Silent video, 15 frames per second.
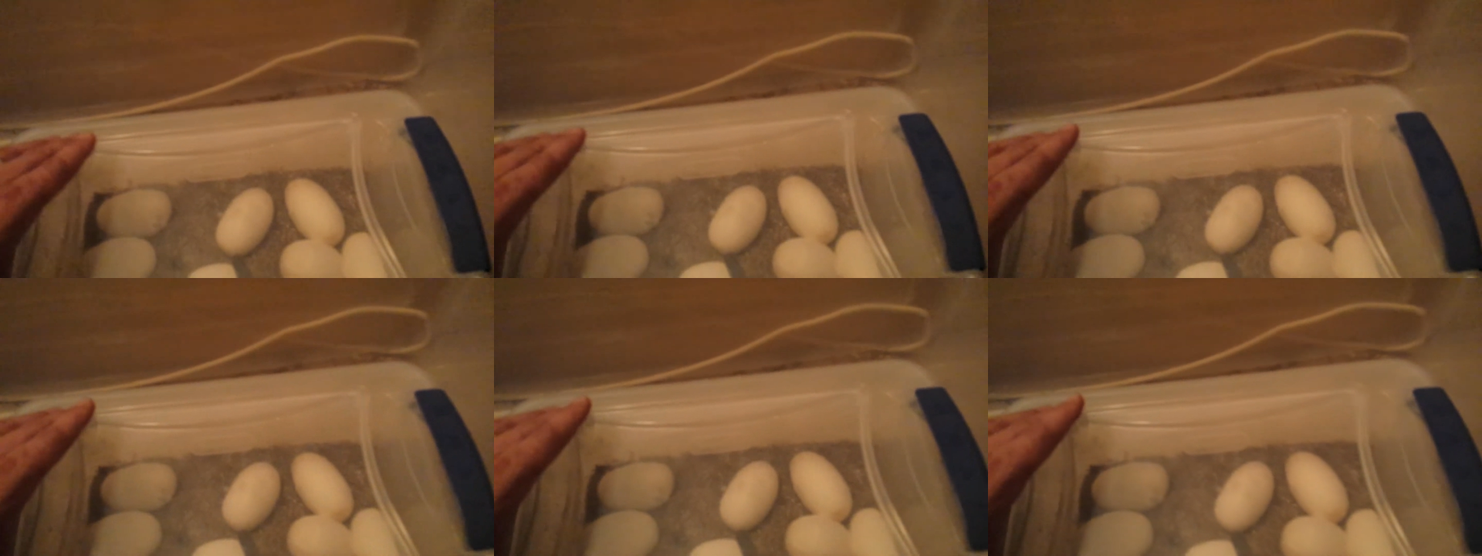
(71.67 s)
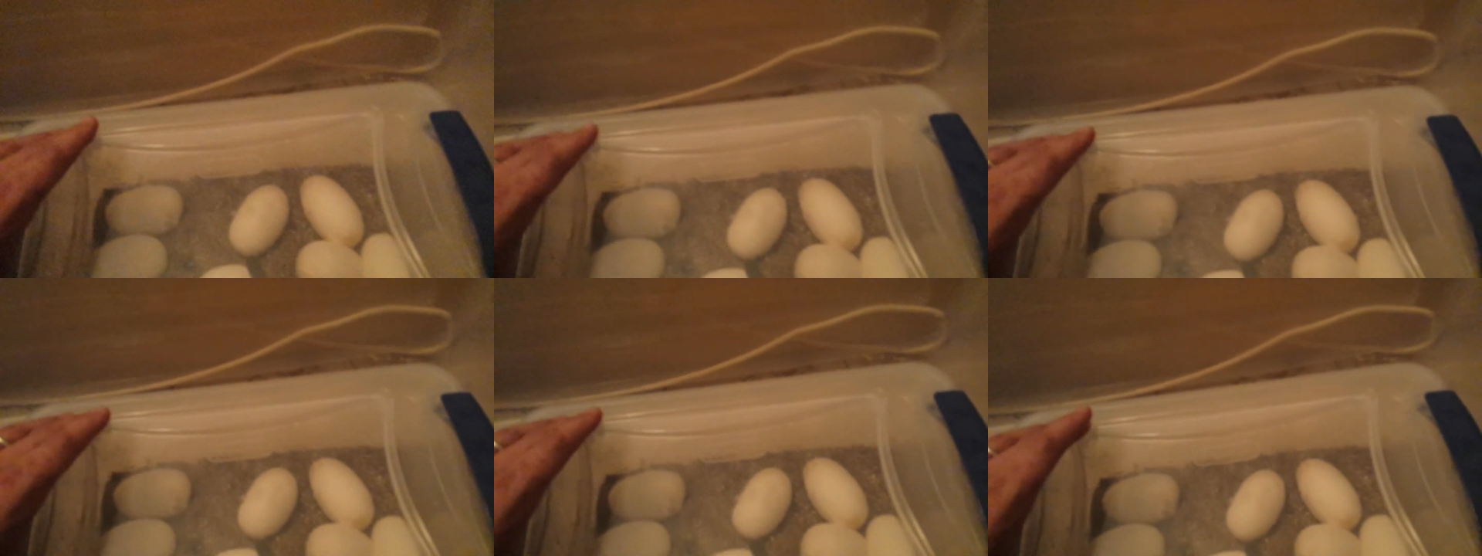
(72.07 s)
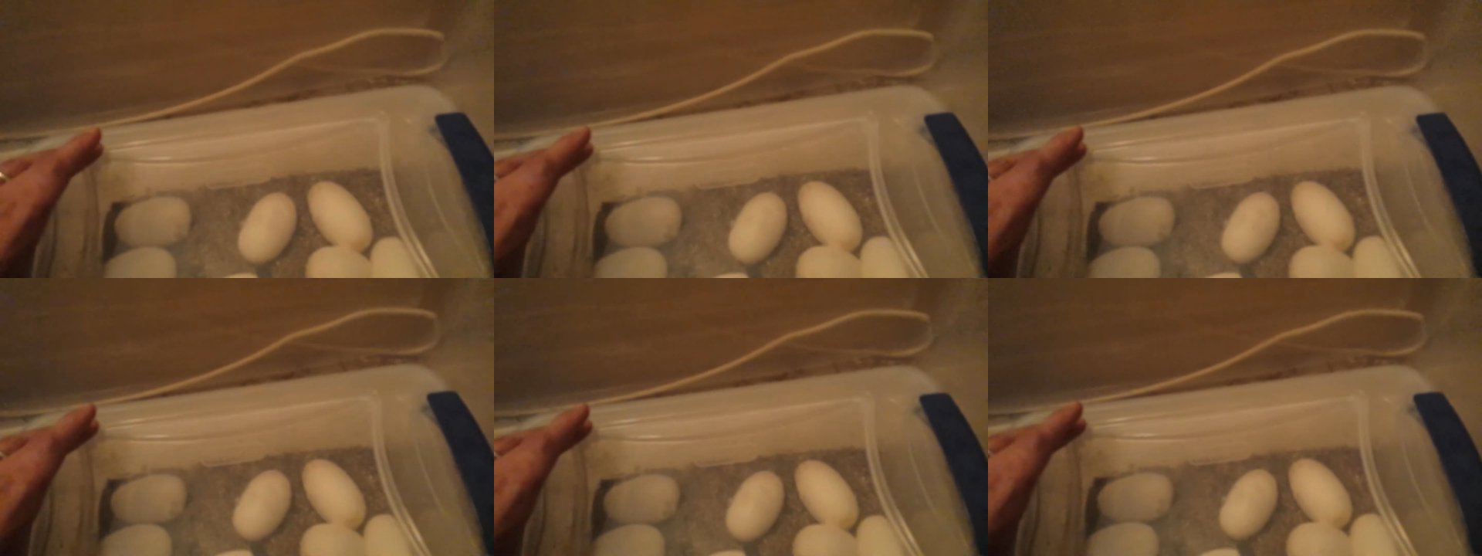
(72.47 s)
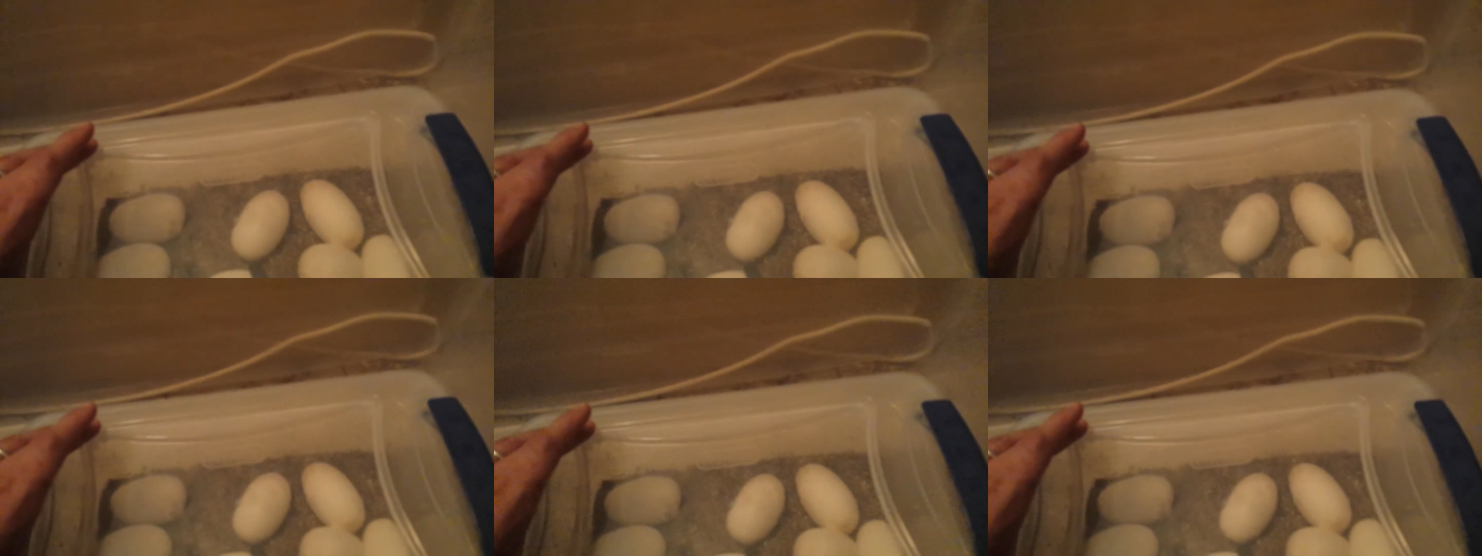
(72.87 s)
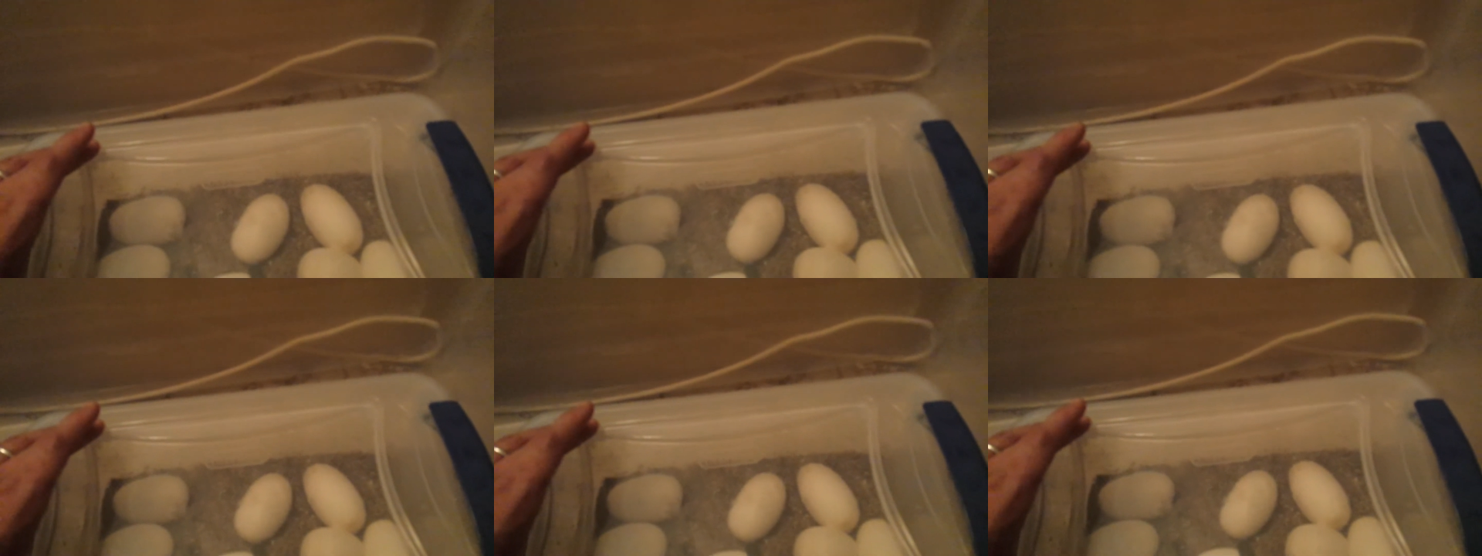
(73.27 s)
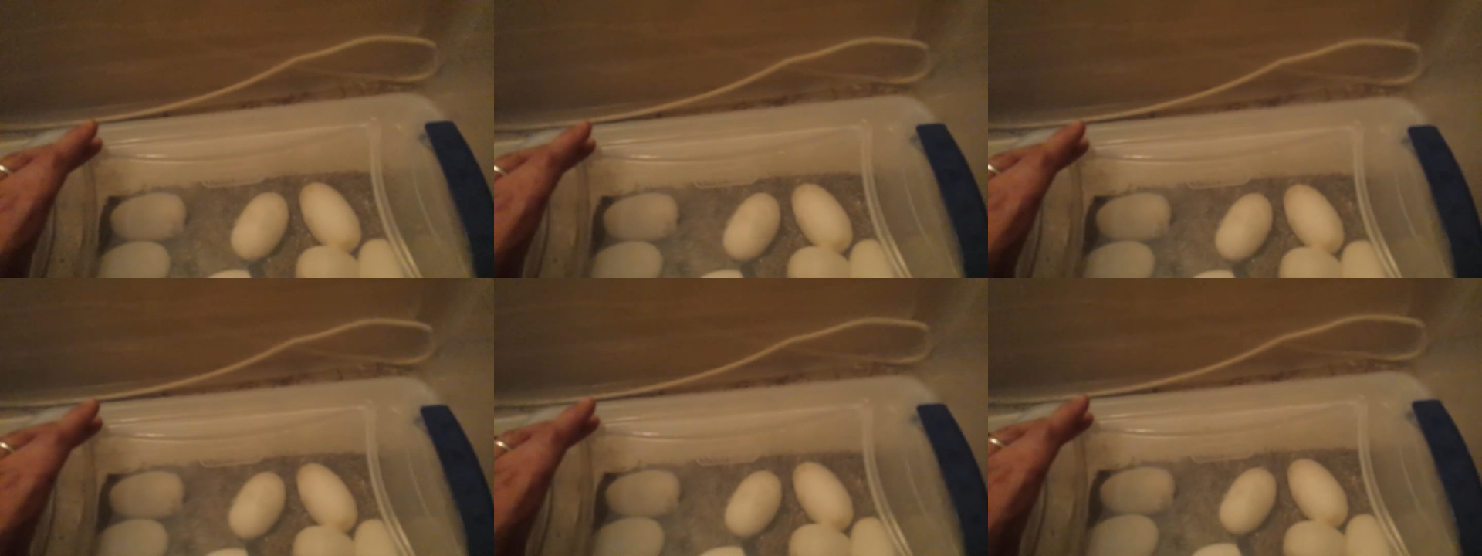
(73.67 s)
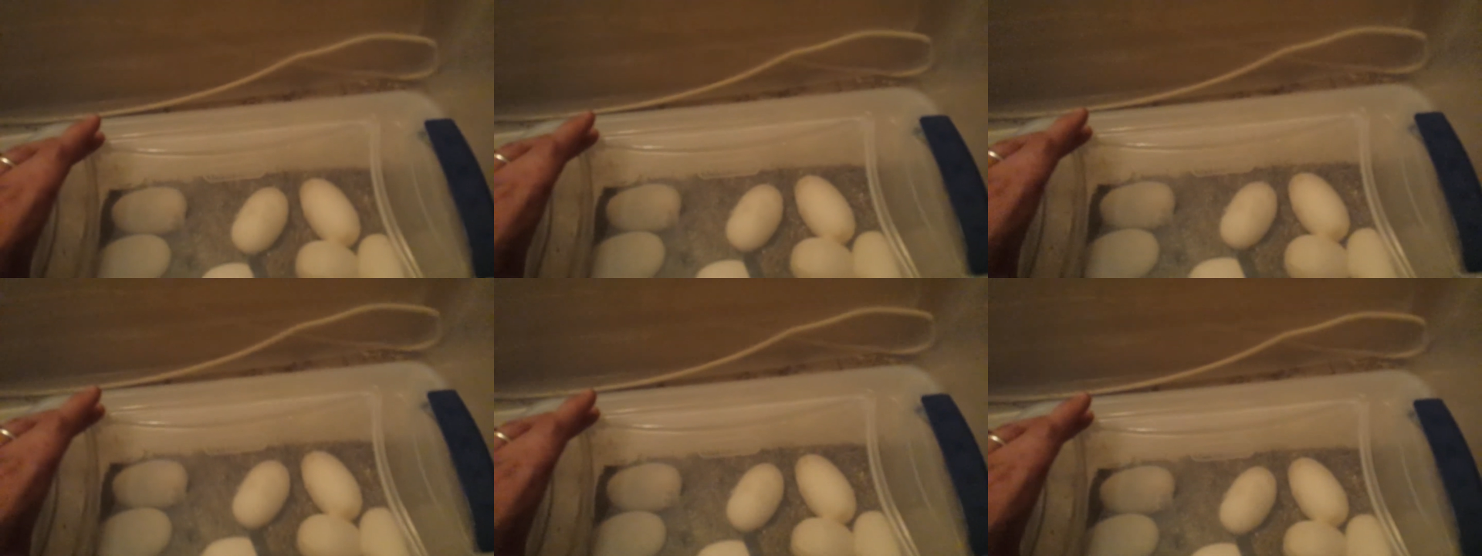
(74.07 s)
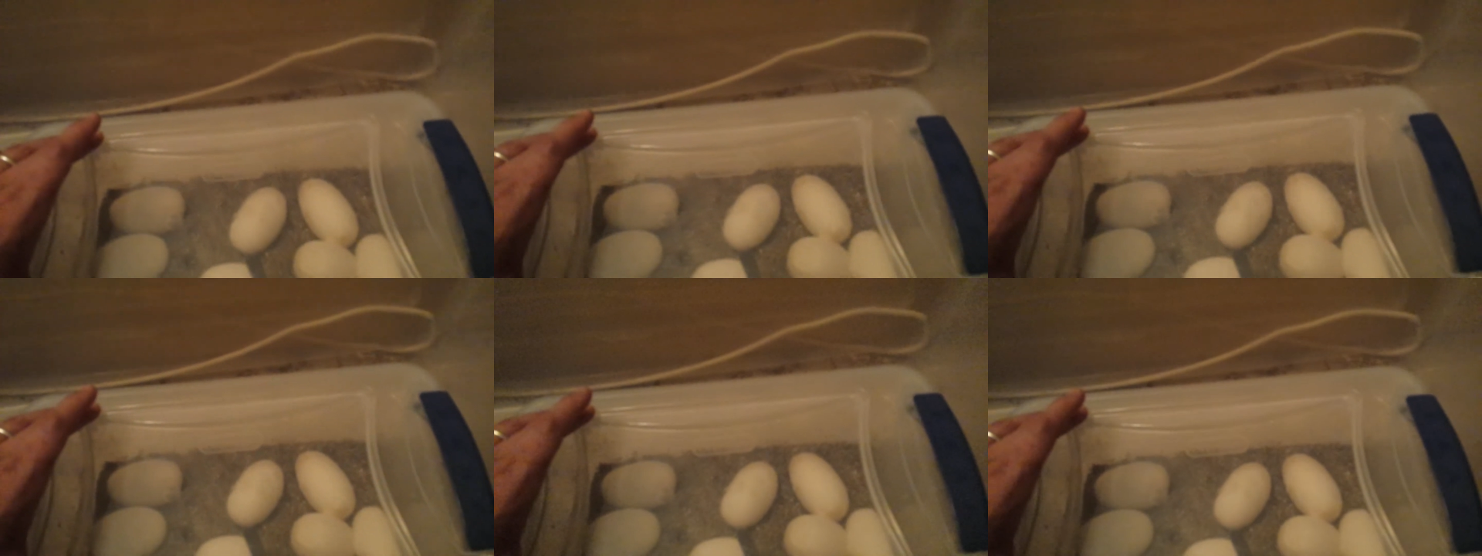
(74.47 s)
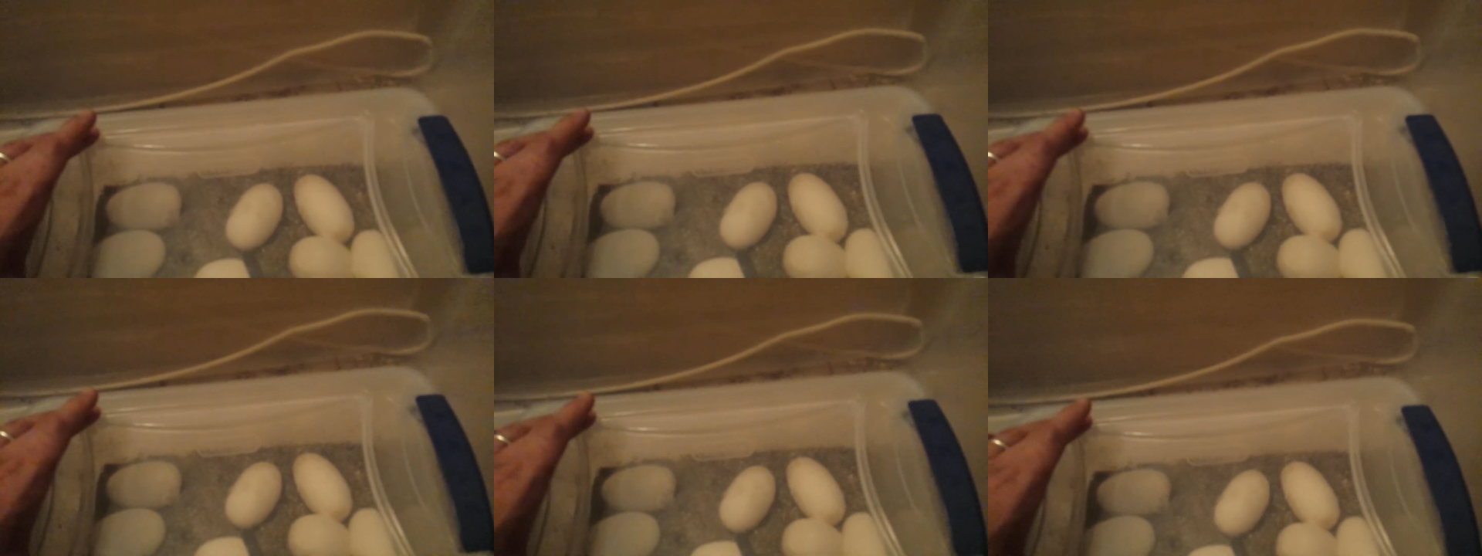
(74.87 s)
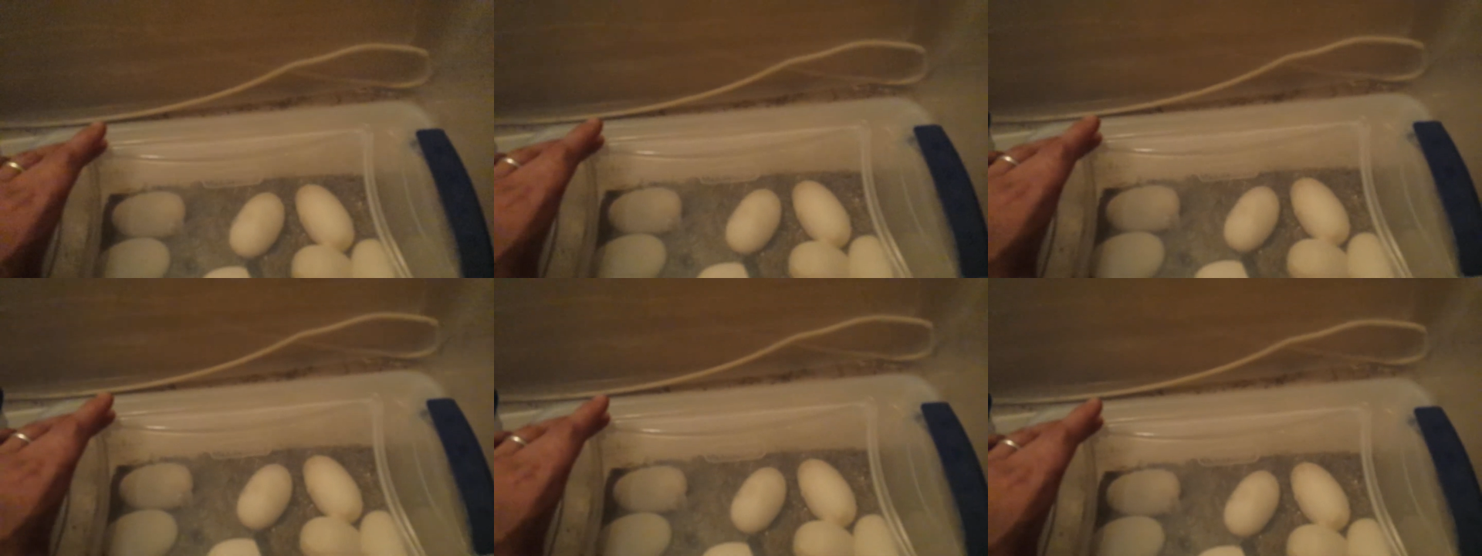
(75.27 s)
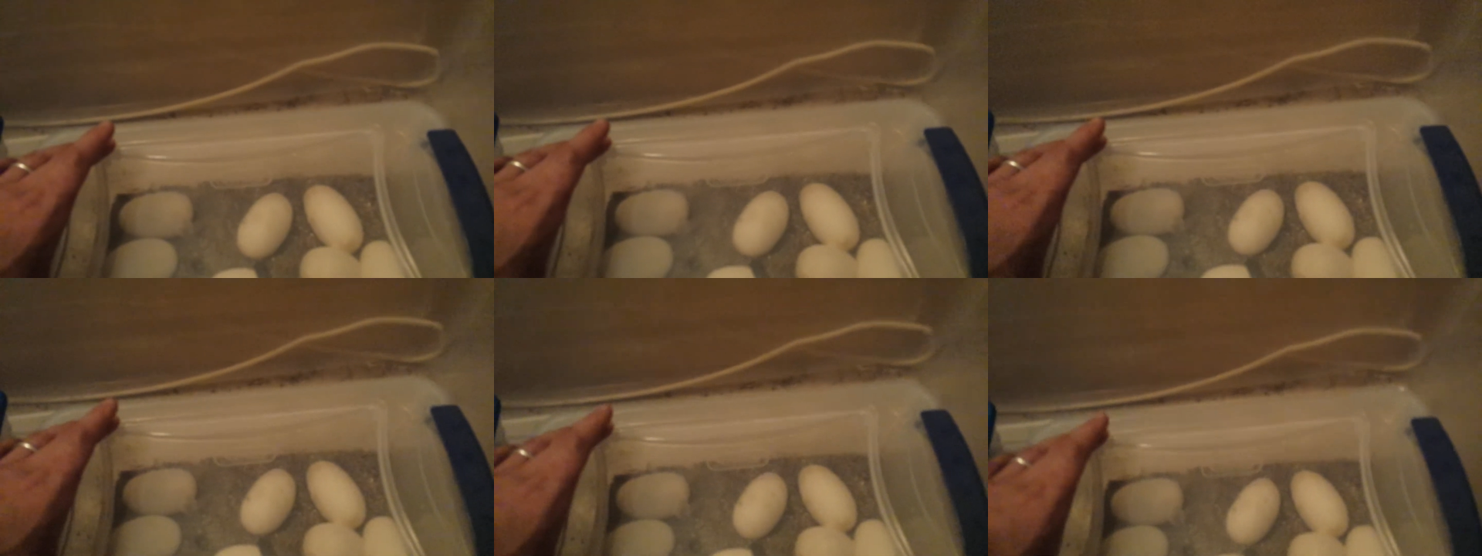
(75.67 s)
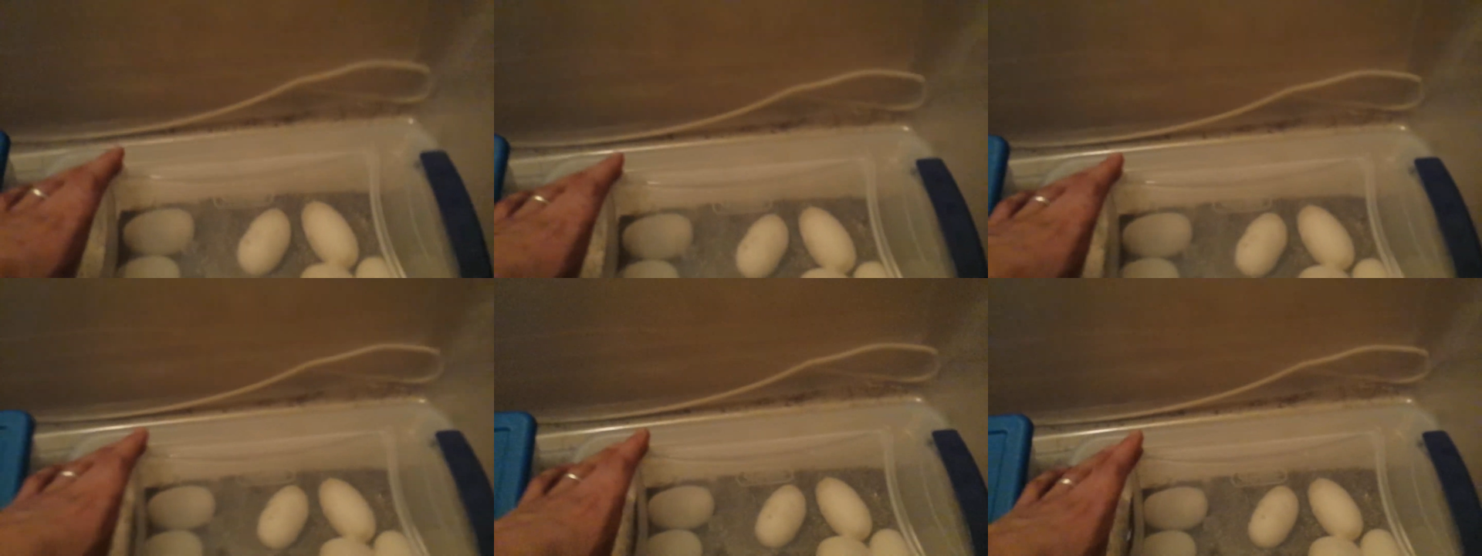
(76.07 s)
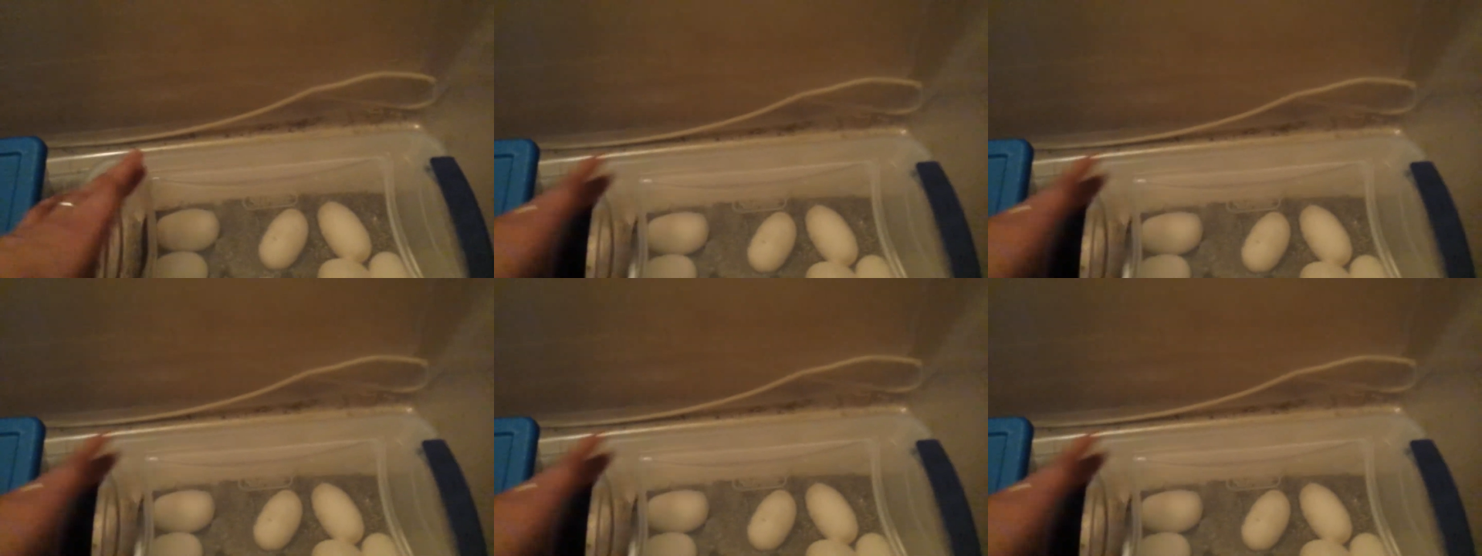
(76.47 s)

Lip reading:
No face is visible, so there are no lips to read.